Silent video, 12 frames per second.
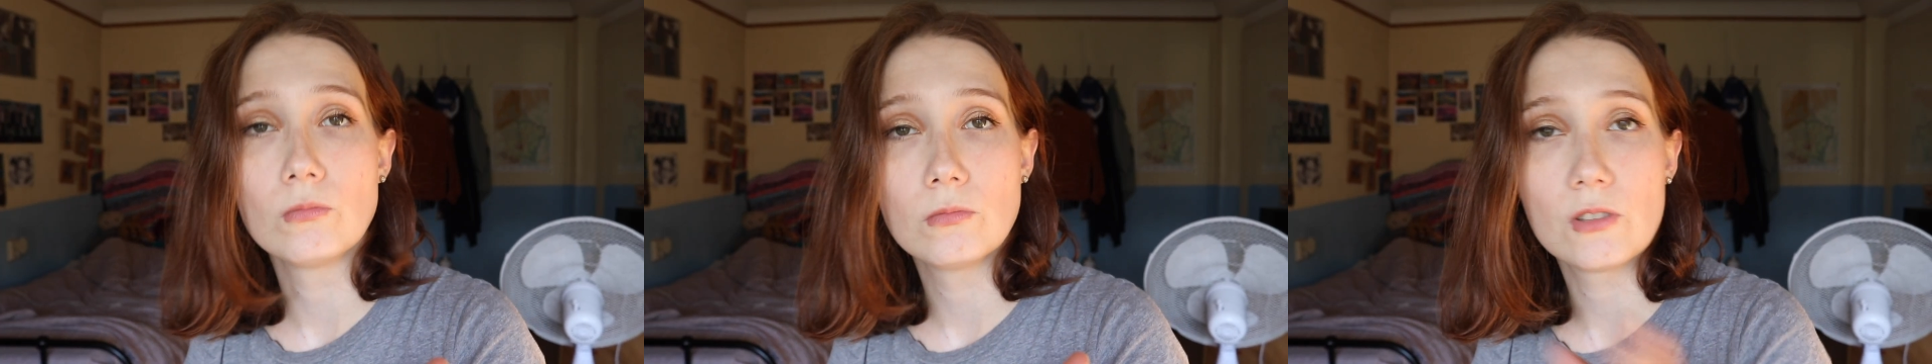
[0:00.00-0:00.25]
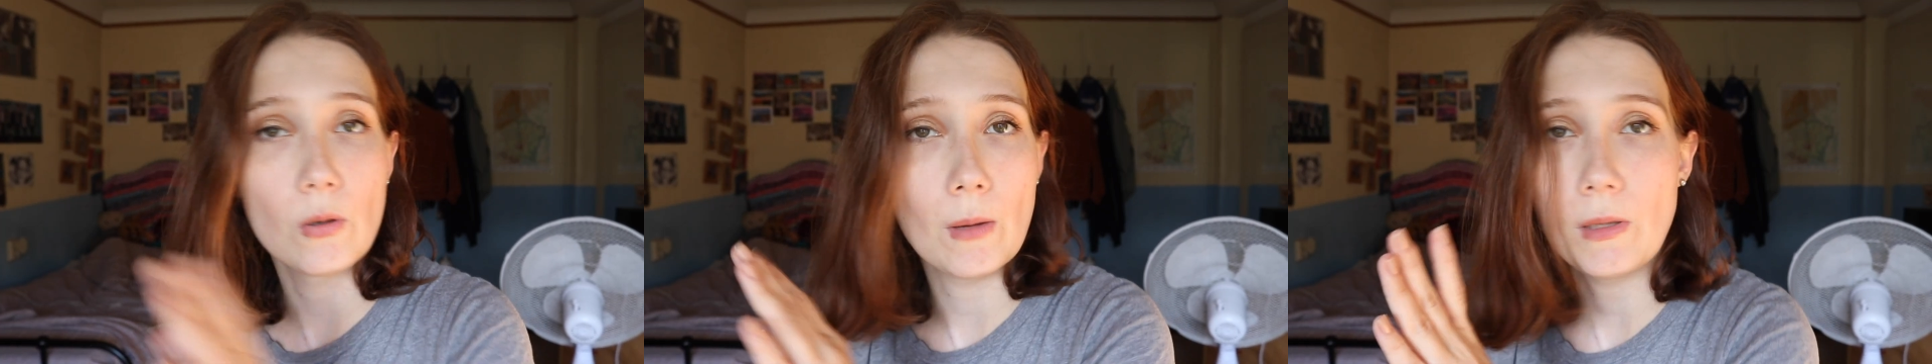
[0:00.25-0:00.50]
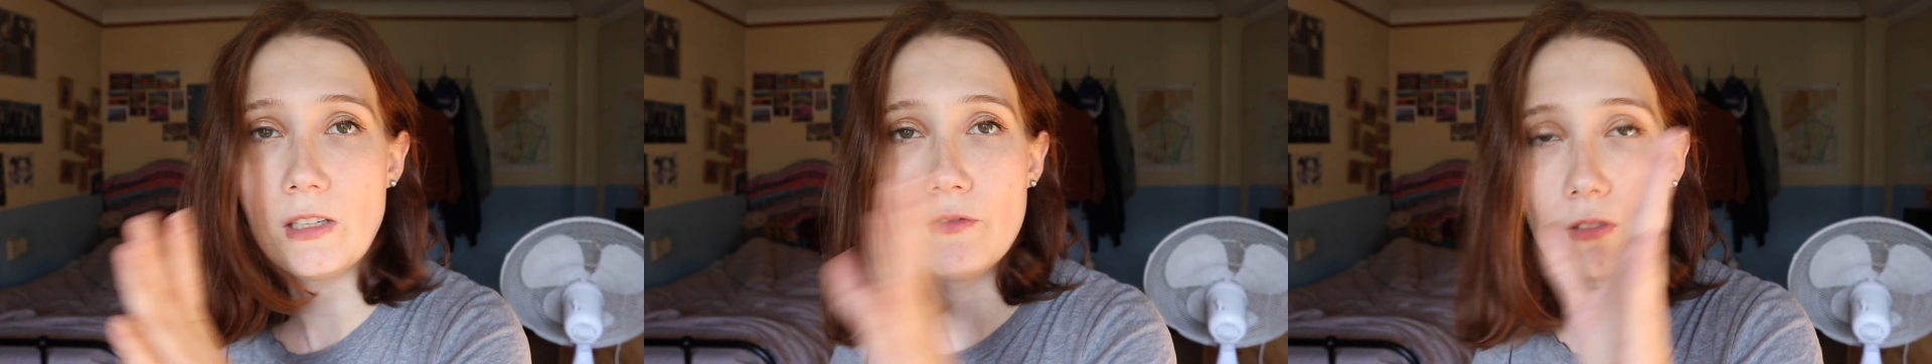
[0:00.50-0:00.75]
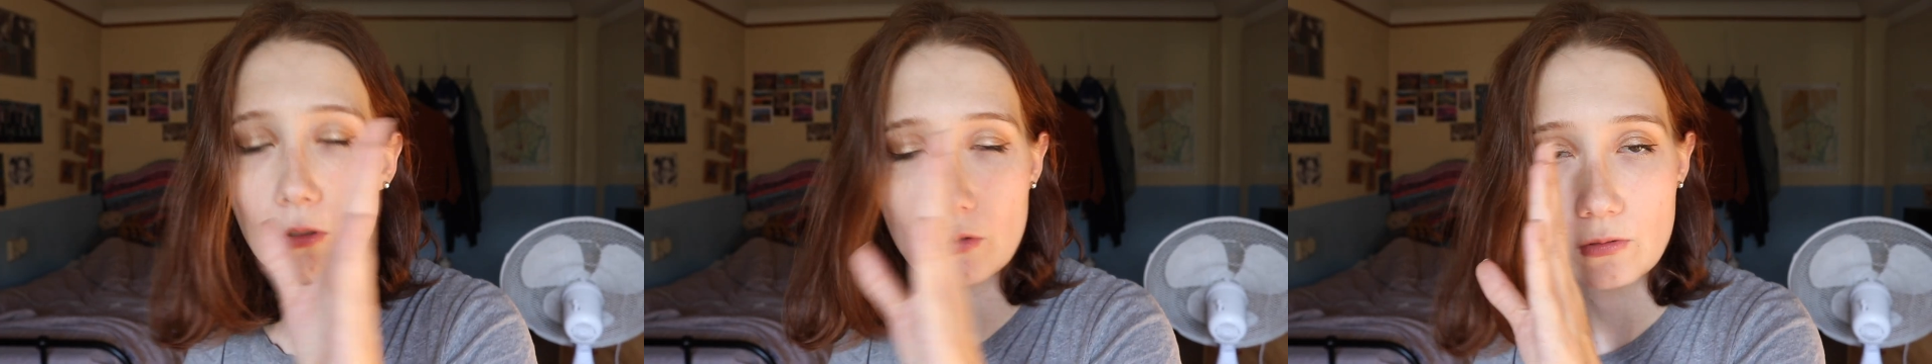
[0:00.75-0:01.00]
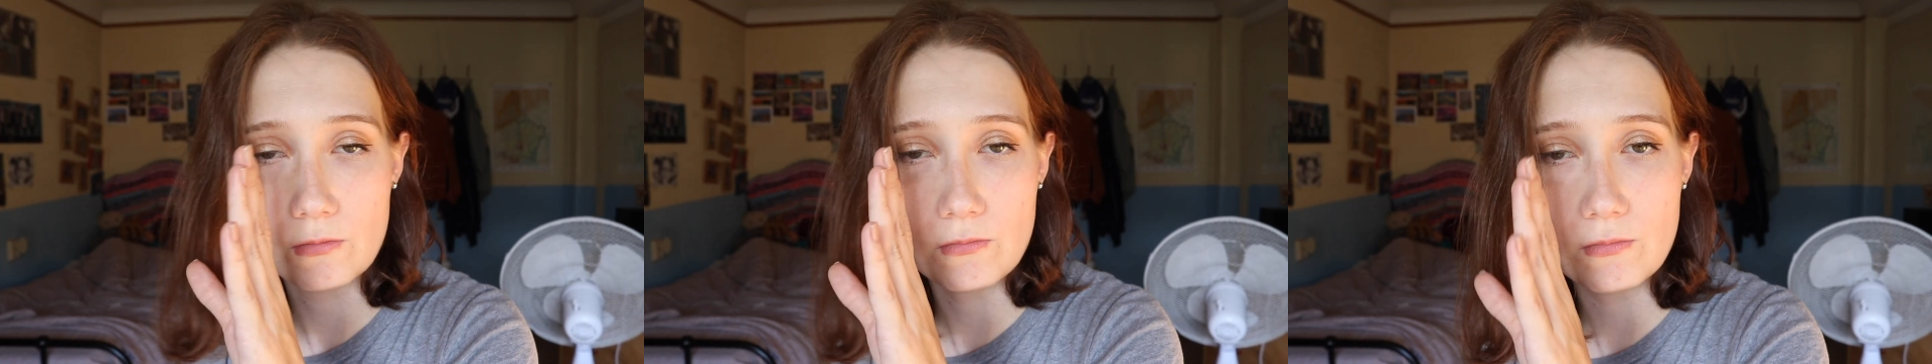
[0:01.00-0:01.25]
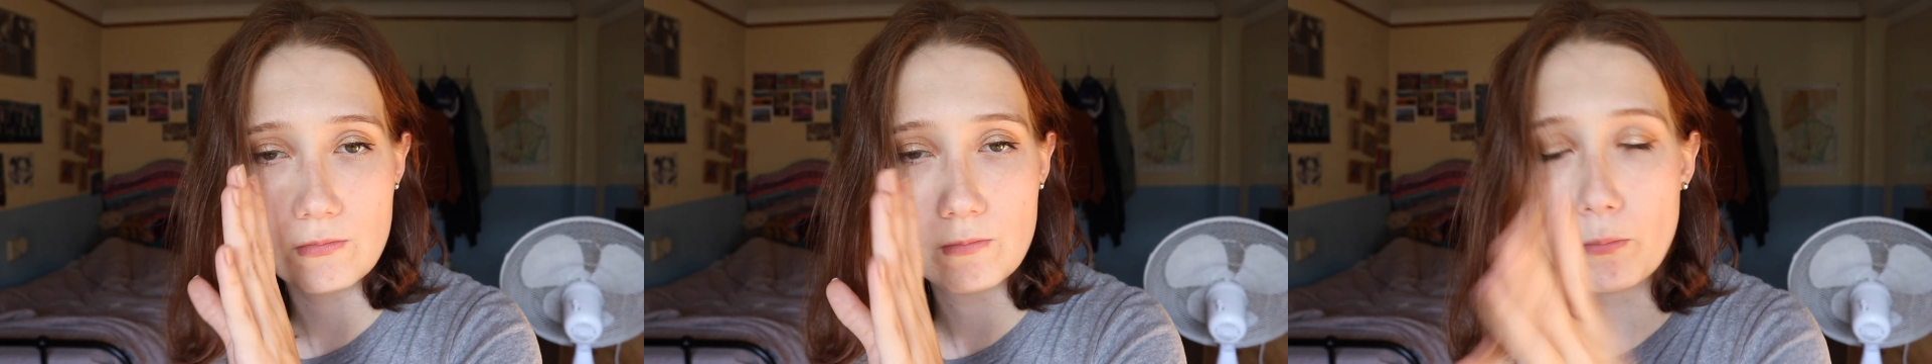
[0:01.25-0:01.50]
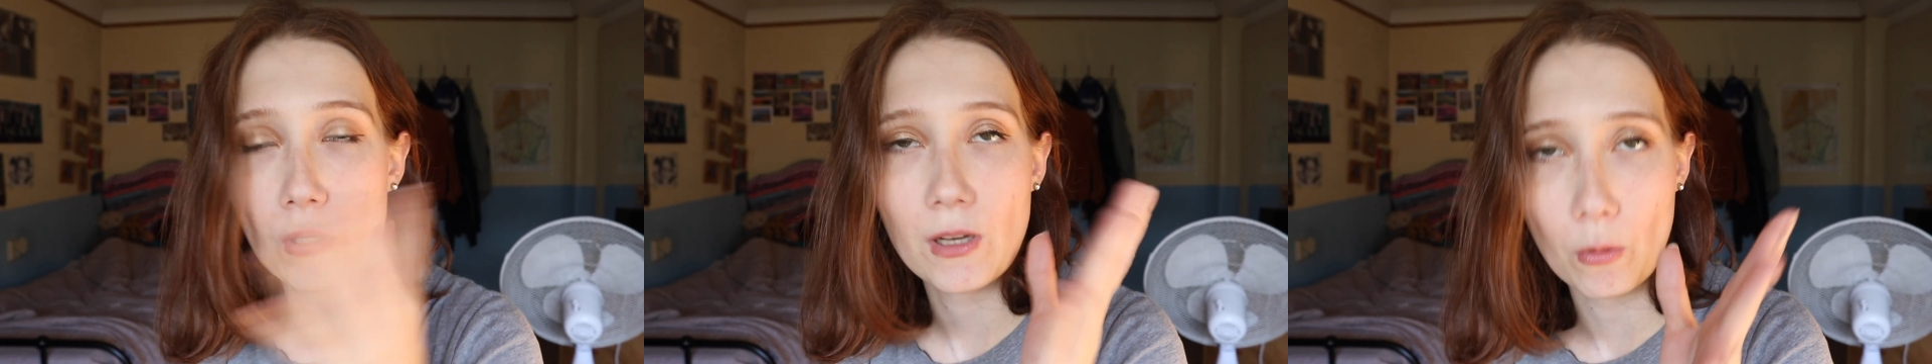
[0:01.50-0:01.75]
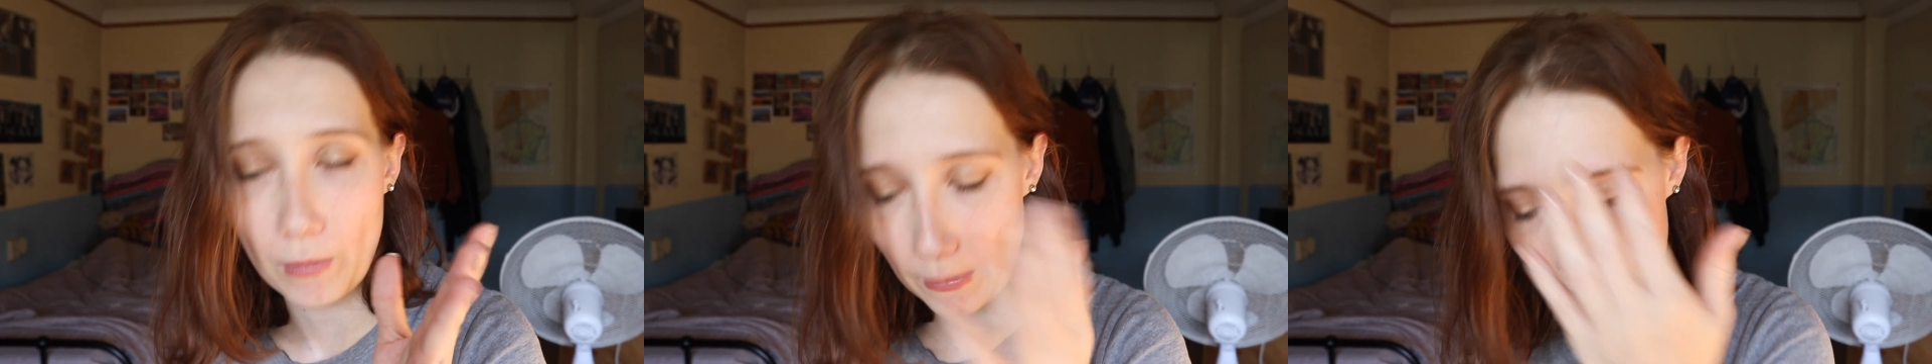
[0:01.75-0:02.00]
So I'm not even going to put it
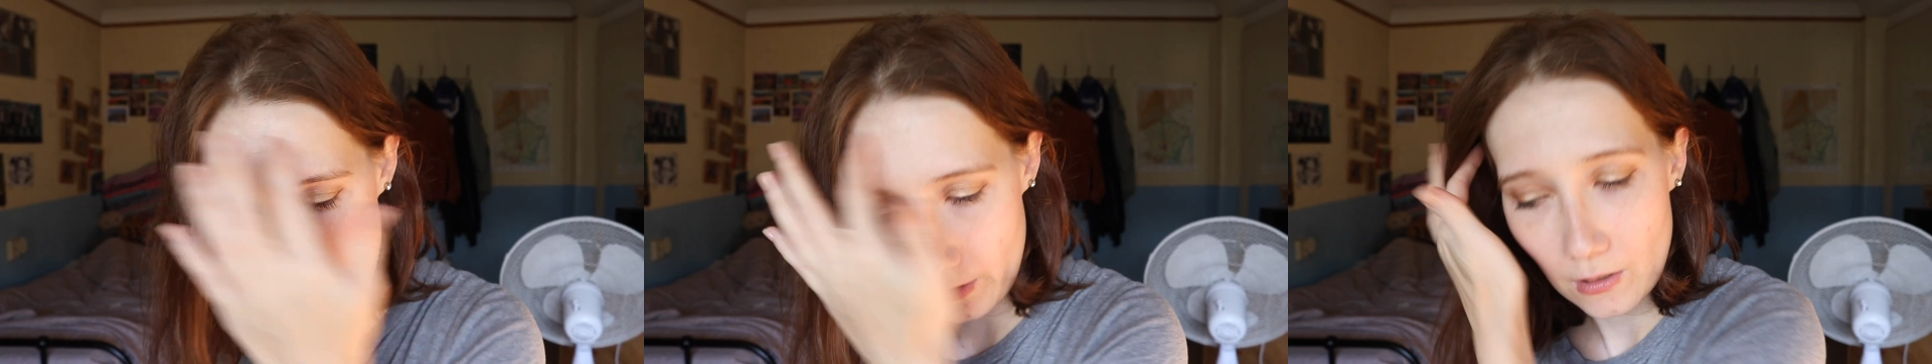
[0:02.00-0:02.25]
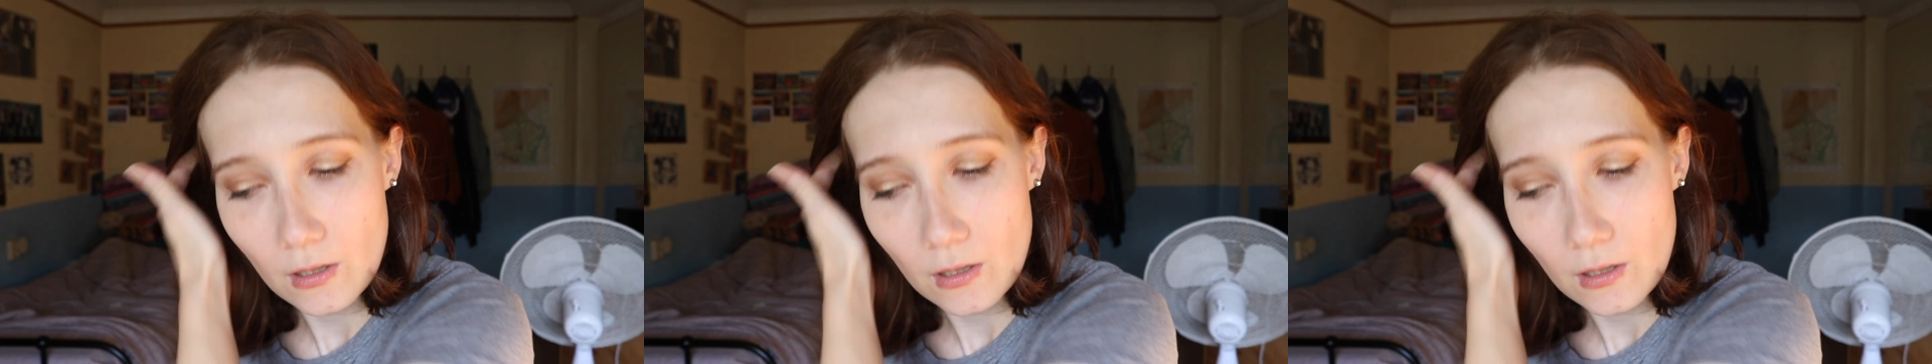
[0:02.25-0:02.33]
on my lips.